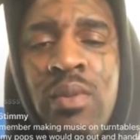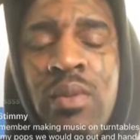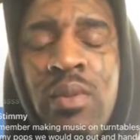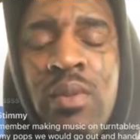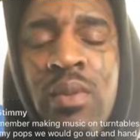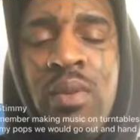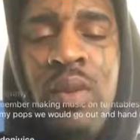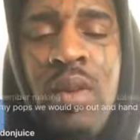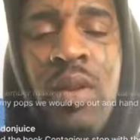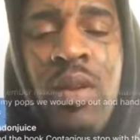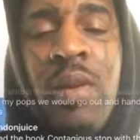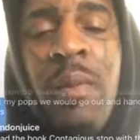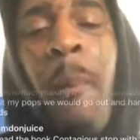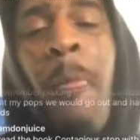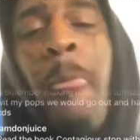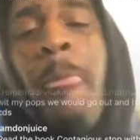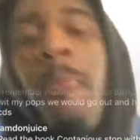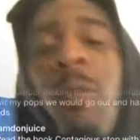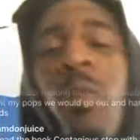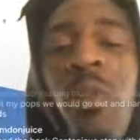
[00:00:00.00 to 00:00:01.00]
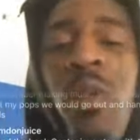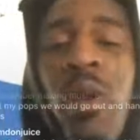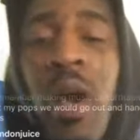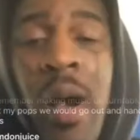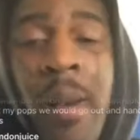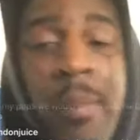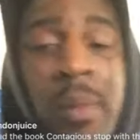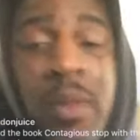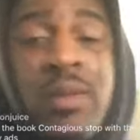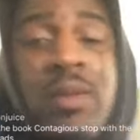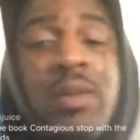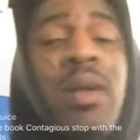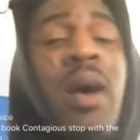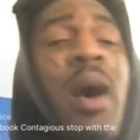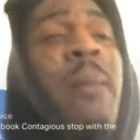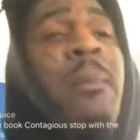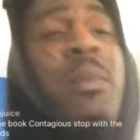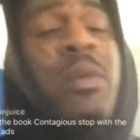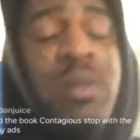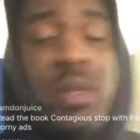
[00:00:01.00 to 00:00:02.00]
Look, I'm
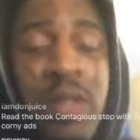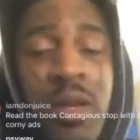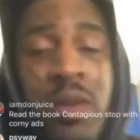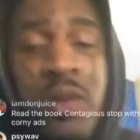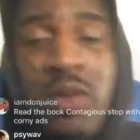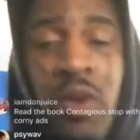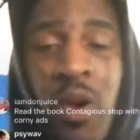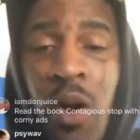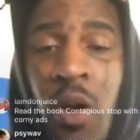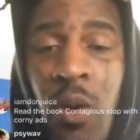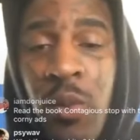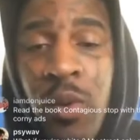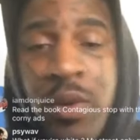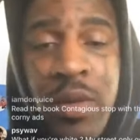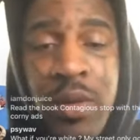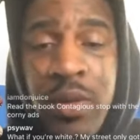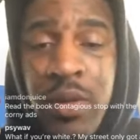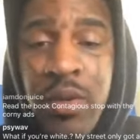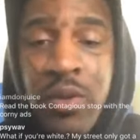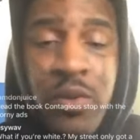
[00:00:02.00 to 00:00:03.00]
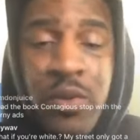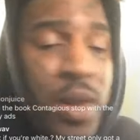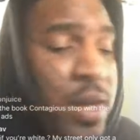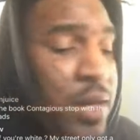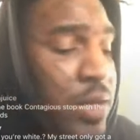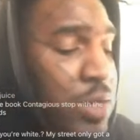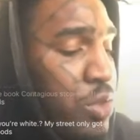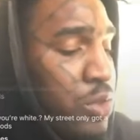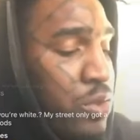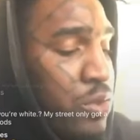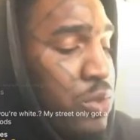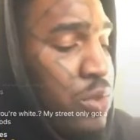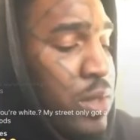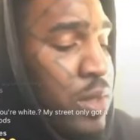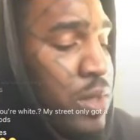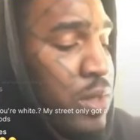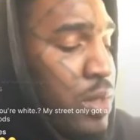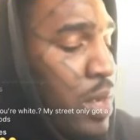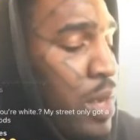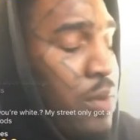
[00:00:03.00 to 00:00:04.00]
gonna tell y'all one of the greatest
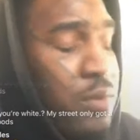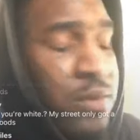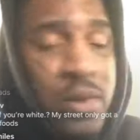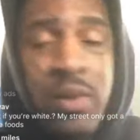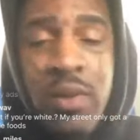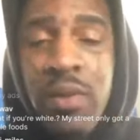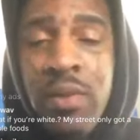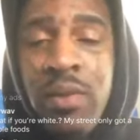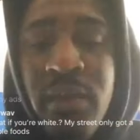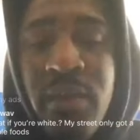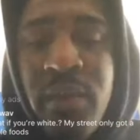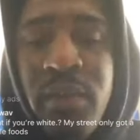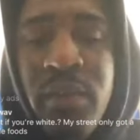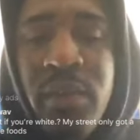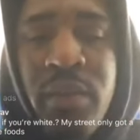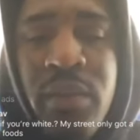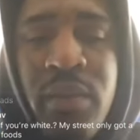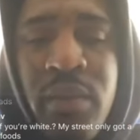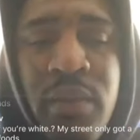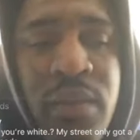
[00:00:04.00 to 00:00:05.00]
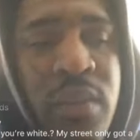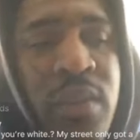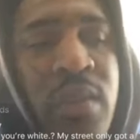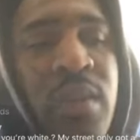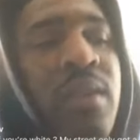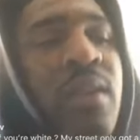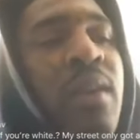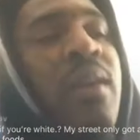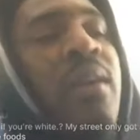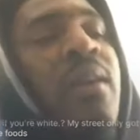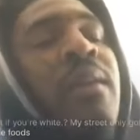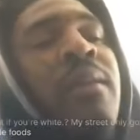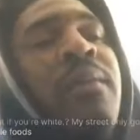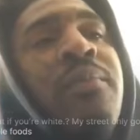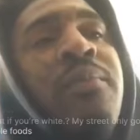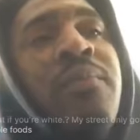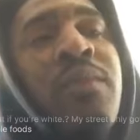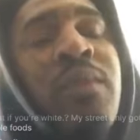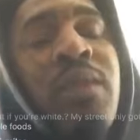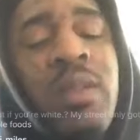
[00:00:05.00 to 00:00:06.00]
tricks ever. Look,
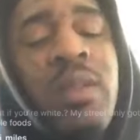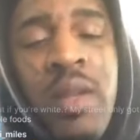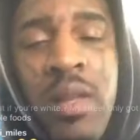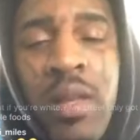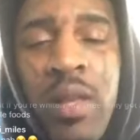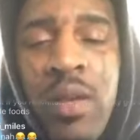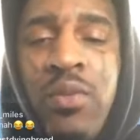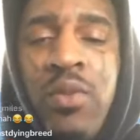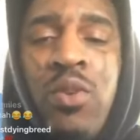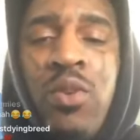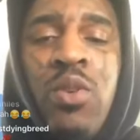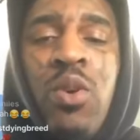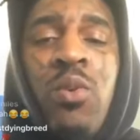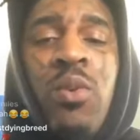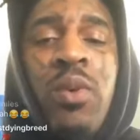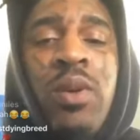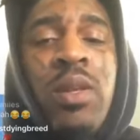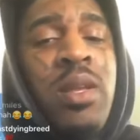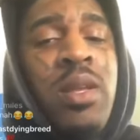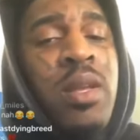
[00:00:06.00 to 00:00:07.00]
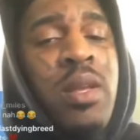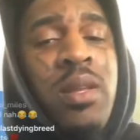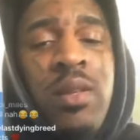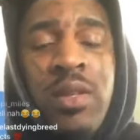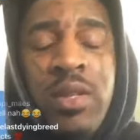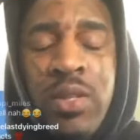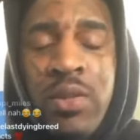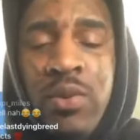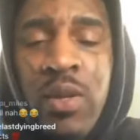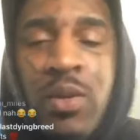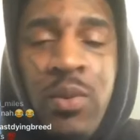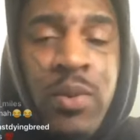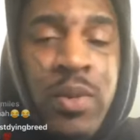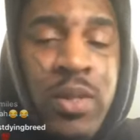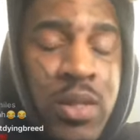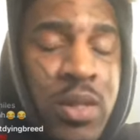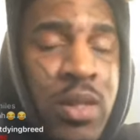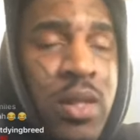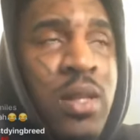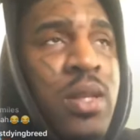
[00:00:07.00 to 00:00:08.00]
and if you don't want to get in the street with
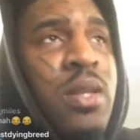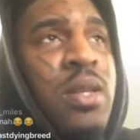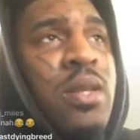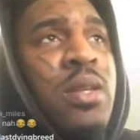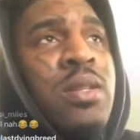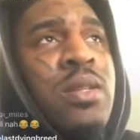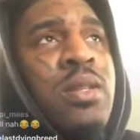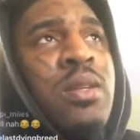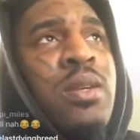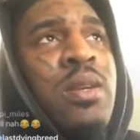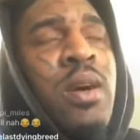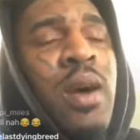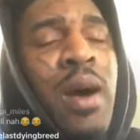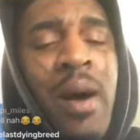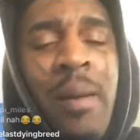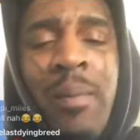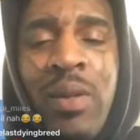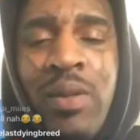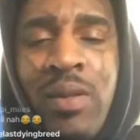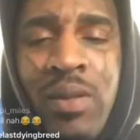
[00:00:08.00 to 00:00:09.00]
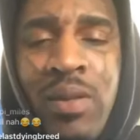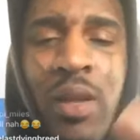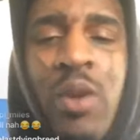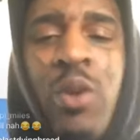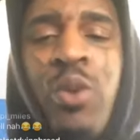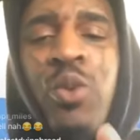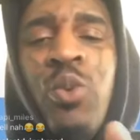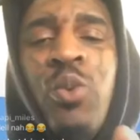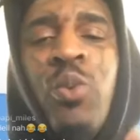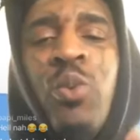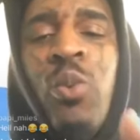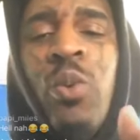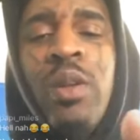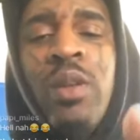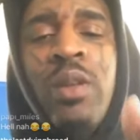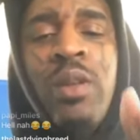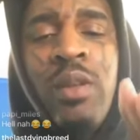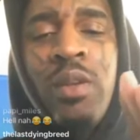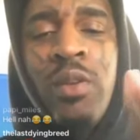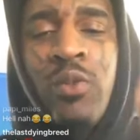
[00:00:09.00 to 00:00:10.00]
CDs, I'ma tell you one
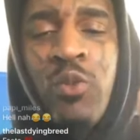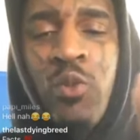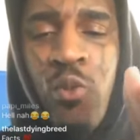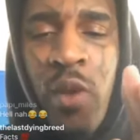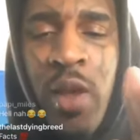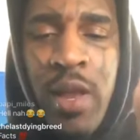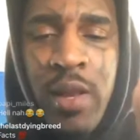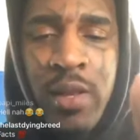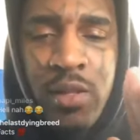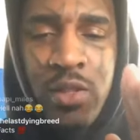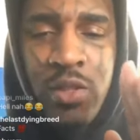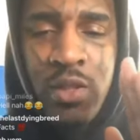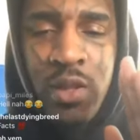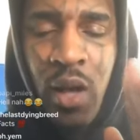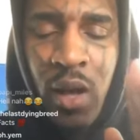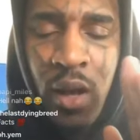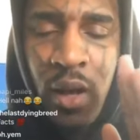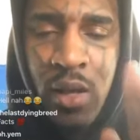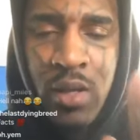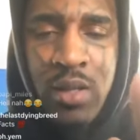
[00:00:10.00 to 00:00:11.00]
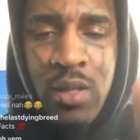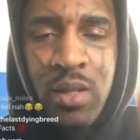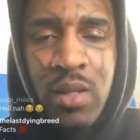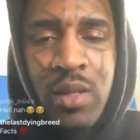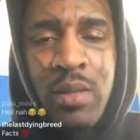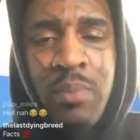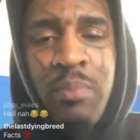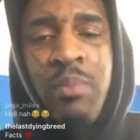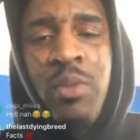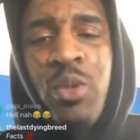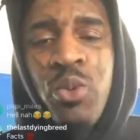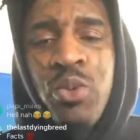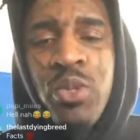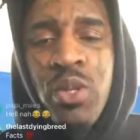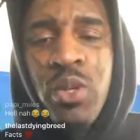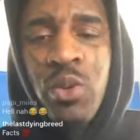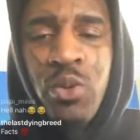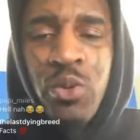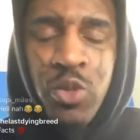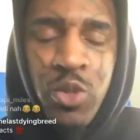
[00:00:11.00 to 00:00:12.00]
of the greatest hustling
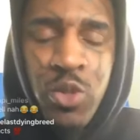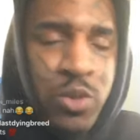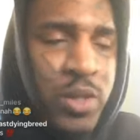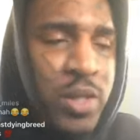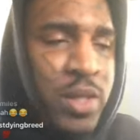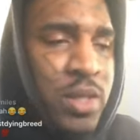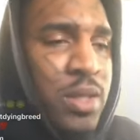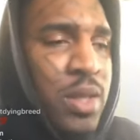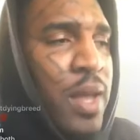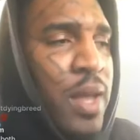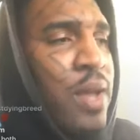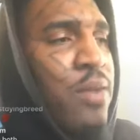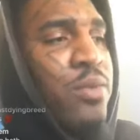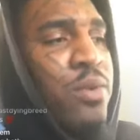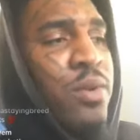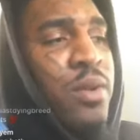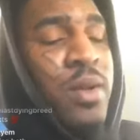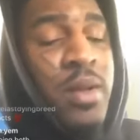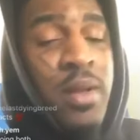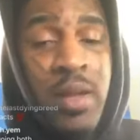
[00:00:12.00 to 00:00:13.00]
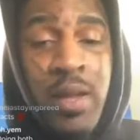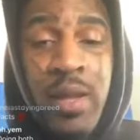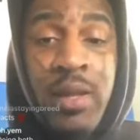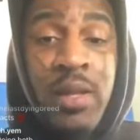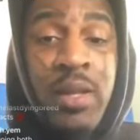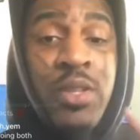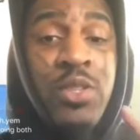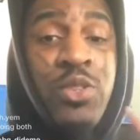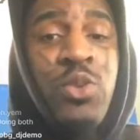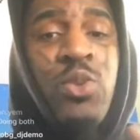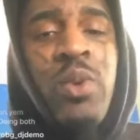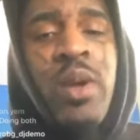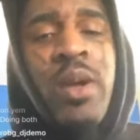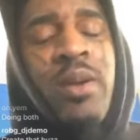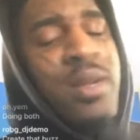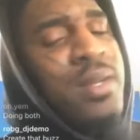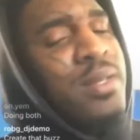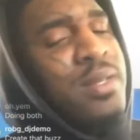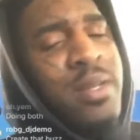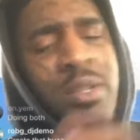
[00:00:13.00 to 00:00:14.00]
musical tricks ever in this new
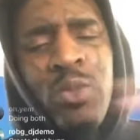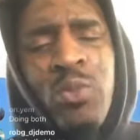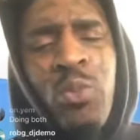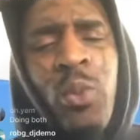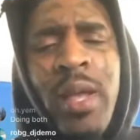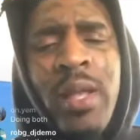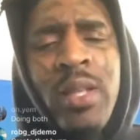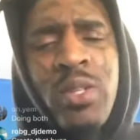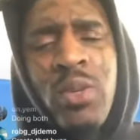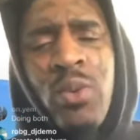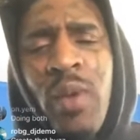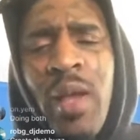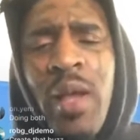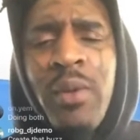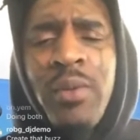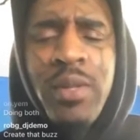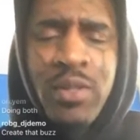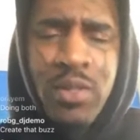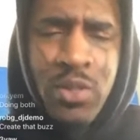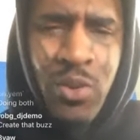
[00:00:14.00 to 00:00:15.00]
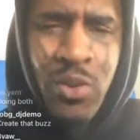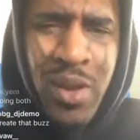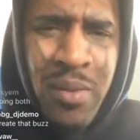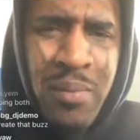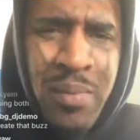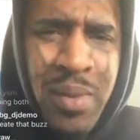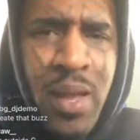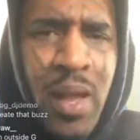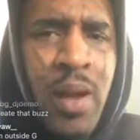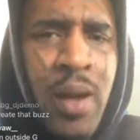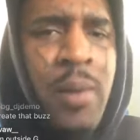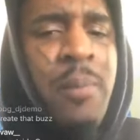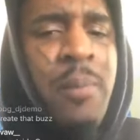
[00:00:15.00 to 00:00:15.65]
era. Cause there's ways around it. So hear me out.